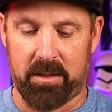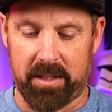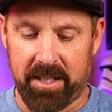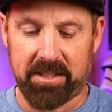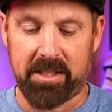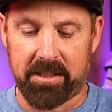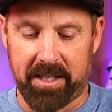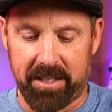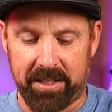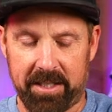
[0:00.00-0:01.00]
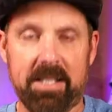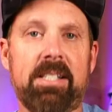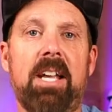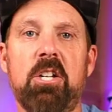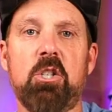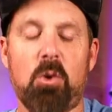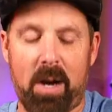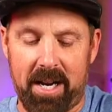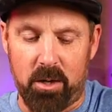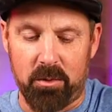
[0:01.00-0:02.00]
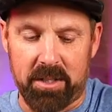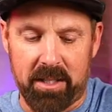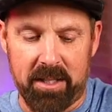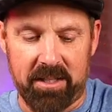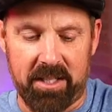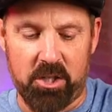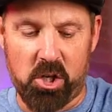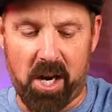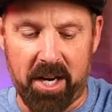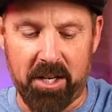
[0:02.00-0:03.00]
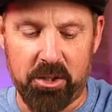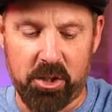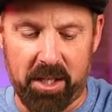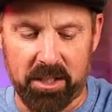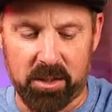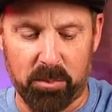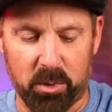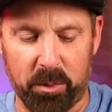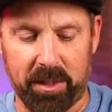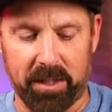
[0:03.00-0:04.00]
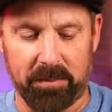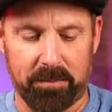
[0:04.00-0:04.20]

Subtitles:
Let's just get into this and try out the Change is Brewing.